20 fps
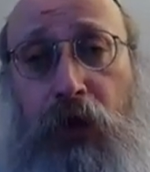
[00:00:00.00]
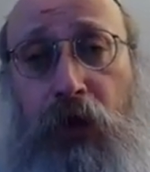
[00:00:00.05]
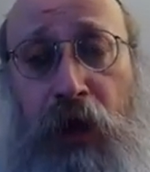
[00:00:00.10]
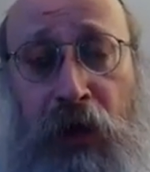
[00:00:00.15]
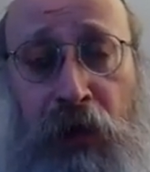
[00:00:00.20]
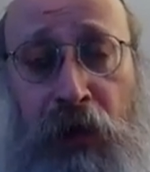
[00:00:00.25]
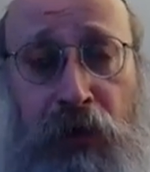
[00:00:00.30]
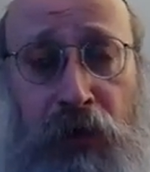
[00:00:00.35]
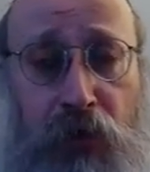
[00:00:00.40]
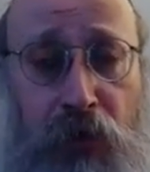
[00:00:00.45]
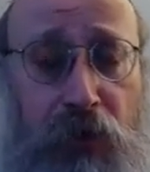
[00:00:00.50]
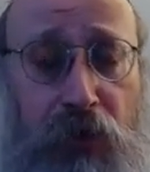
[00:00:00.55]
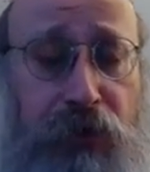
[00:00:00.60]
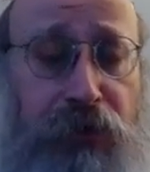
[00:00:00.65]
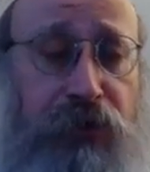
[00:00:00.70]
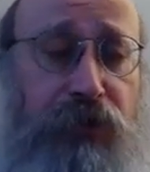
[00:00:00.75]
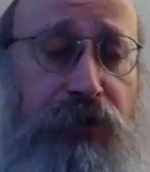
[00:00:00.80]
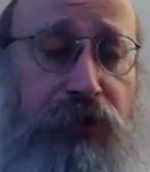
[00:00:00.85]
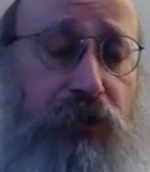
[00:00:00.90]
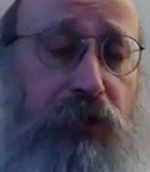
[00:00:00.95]
and
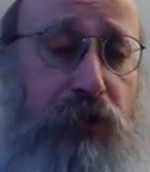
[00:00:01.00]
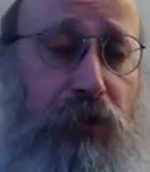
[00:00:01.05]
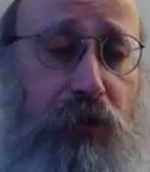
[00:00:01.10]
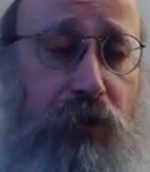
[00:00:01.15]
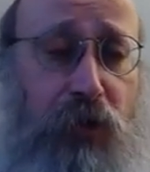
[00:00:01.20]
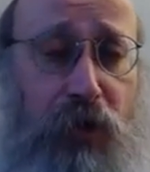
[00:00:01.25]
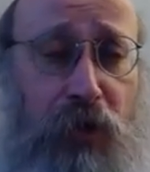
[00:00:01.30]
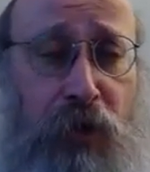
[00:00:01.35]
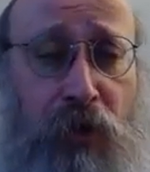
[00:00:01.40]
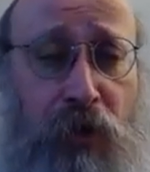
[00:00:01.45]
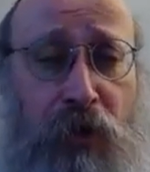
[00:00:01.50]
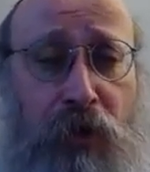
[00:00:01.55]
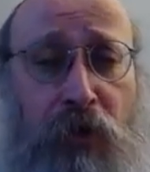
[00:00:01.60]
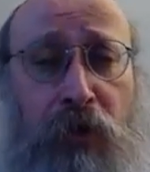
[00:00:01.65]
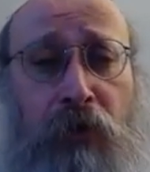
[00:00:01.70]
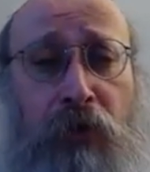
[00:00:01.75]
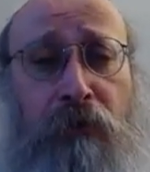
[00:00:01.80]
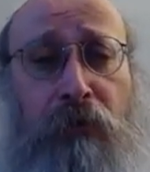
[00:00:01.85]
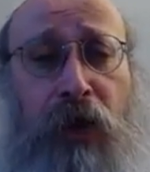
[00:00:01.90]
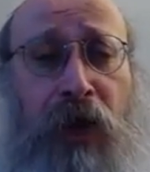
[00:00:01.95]
thus
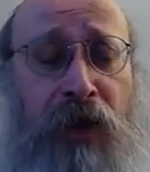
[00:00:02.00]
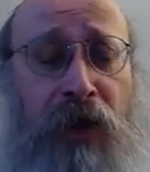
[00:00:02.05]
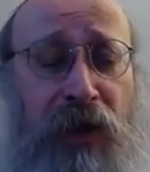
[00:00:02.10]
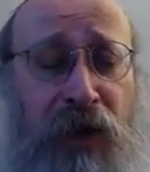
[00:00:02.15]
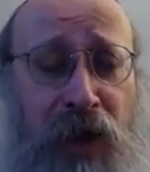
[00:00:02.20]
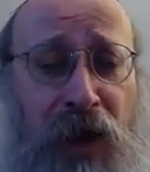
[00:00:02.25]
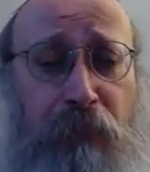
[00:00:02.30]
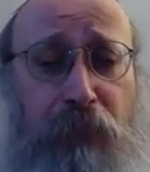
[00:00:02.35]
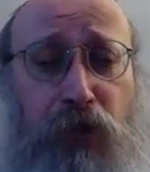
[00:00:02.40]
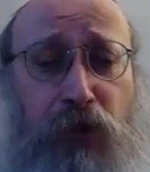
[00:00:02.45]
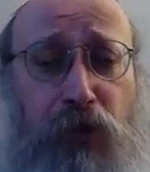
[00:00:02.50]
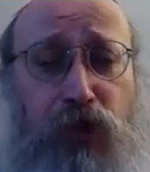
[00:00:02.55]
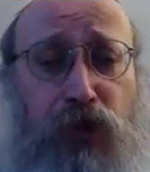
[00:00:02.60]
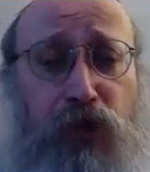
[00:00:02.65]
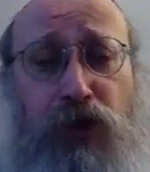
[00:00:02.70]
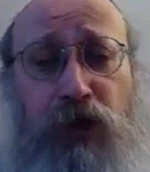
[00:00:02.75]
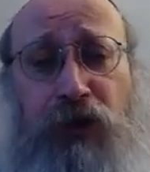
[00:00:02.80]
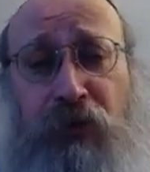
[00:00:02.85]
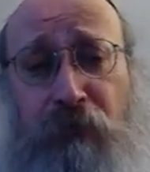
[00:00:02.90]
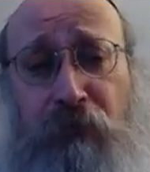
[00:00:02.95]

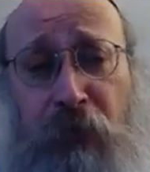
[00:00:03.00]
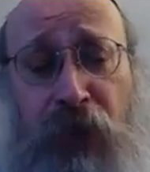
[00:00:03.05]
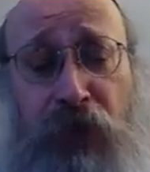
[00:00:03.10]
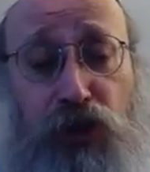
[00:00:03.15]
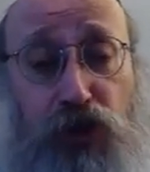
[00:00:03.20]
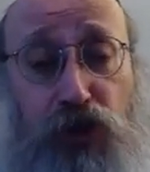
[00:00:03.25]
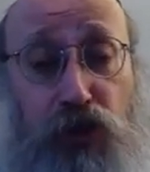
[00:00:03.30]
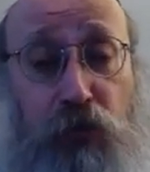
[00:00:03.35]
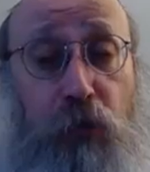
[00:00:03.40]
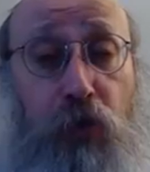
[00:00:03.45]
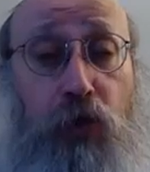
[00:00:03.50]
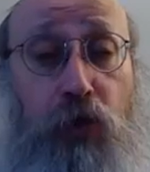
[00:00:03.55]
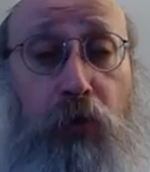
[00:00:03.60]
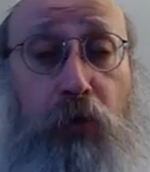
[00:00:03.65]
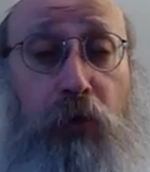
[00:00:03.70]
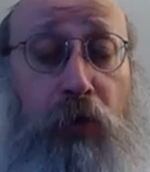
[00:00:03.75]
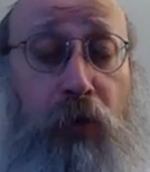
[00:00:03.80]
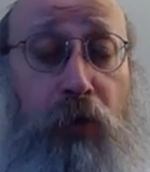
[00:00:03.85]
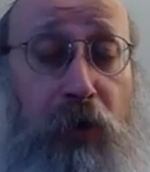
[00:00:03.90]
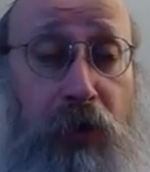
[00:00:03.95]
accomplishes much
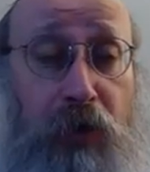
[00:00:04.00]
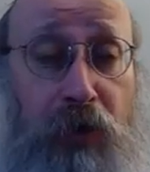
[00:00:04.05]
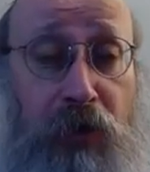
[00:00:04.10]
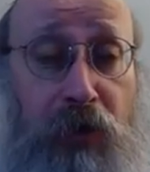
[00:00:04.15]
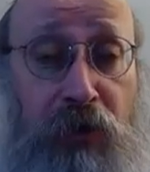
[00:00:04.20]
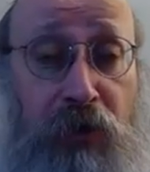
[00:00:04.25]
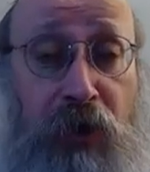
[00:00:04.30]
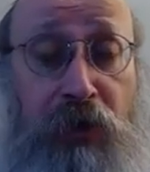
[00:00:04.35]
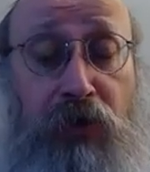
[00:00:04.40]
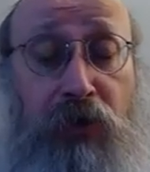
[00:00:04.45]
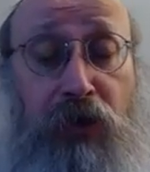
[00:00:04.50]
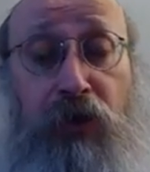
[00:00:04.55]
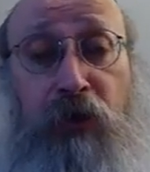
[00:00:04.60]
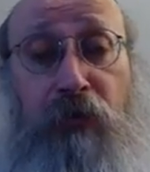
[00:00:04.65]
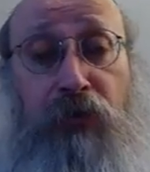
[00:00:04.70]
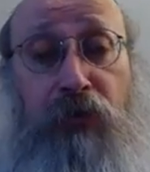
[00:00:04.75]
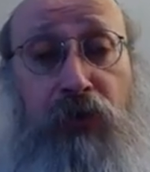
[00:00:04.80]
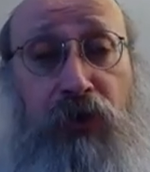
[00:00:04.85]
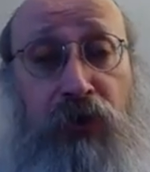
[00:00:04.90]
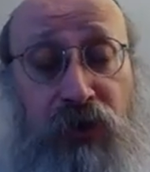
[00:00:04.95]
more than
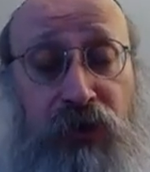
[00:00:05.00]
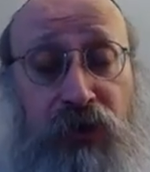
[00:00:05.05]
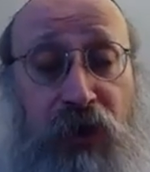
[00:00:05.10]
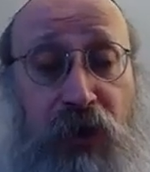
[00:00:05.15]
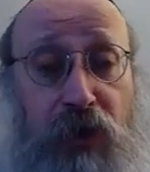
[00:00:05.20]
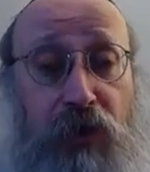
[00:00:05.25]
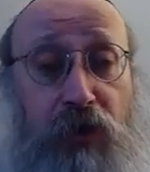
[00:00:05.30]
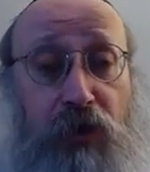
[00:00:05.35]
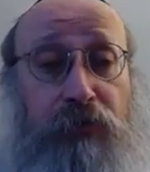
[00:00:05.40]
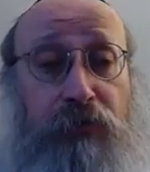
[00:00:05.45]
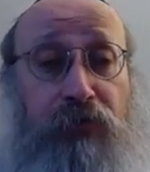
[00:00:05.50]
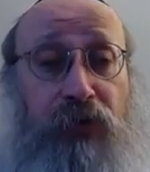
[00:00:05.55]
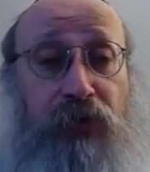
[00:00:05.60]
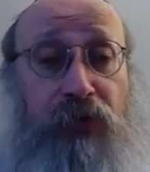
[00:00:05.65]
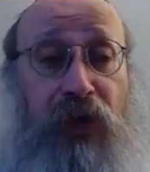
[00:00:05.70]
even the saying of